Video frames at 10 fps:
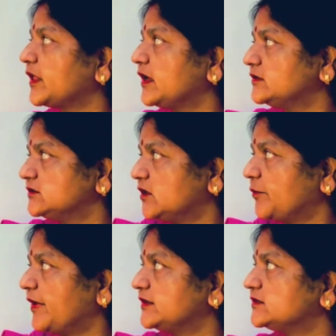Due to
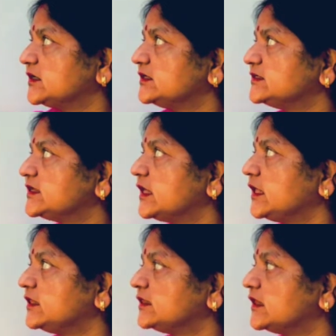this reason,
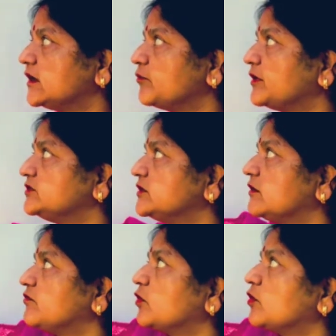the
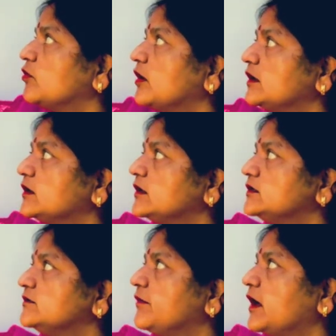people of Goa
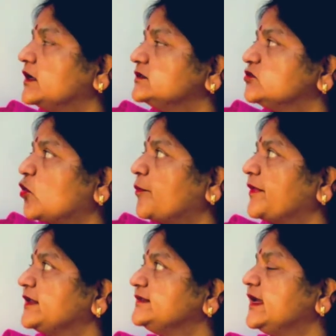are
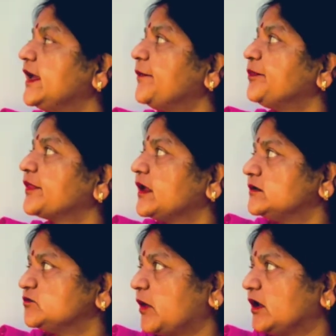swayed by
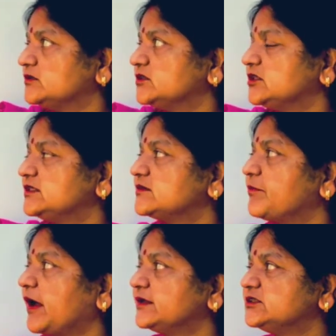the Portuguese
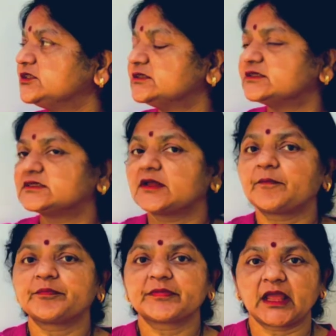culture.
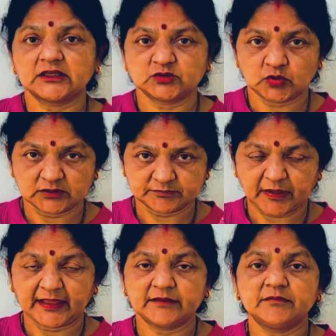At that
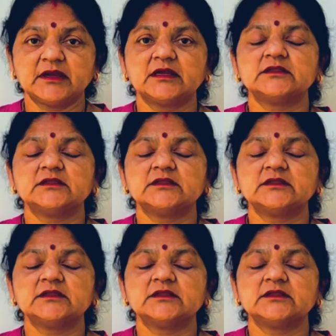time,